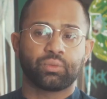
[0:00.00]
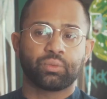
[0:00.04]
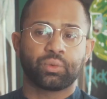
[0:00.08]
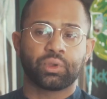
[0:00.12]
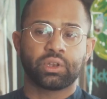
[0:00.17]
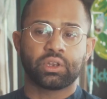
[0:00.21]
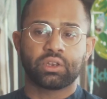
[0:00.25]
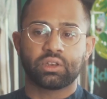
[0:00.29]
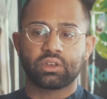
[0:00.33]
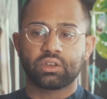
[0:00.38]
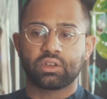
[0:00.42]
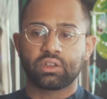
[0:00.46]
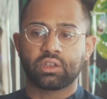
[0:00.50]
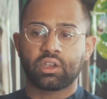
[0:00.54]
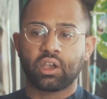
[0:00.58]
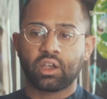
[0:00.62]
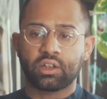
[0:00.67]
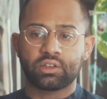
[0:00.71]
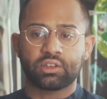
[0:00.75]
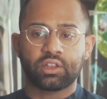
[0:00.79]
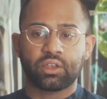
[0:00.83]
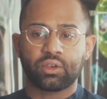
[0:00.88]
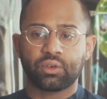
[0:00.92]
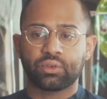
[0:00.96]
When
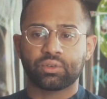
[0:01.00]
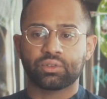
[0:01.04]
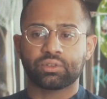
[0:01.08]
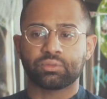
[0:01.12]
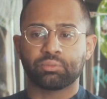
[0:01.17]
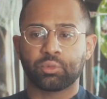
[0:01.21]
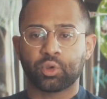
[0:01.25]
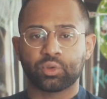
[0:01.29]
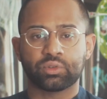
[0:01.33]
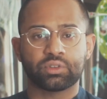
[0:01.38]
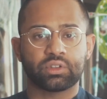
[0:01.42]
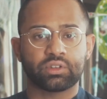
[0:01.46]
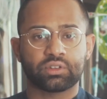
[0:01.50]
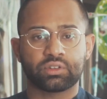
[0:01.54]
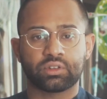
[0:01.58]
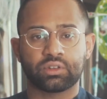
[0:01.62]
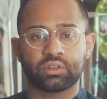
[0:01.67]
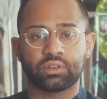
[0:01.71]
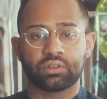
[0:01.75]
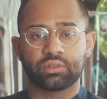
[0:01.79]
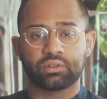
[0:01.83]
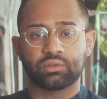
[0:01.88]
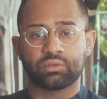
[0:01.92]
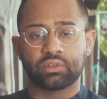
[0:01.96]
God tells Moses to
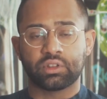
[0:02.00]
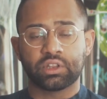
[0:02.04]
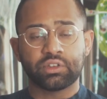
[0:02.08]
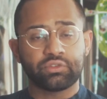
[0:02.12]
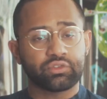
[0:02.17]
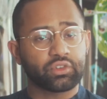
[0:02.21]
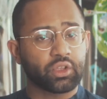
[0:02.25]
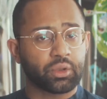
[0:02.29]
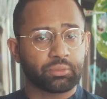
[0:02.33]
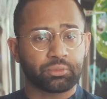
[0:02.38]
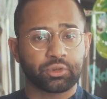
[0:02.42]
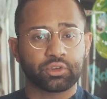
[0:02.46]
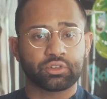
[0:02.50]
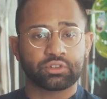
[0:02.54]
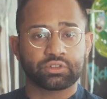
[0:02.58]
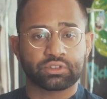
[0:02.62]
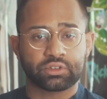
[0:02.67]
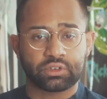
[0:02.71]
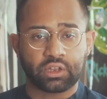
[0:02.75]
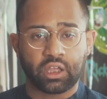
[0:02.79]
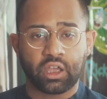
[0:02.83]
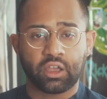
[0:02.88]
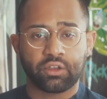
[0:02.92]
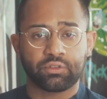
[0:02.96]
lift up your
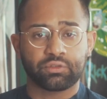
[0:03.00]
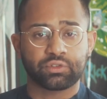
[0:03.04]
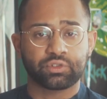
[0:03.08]
staff,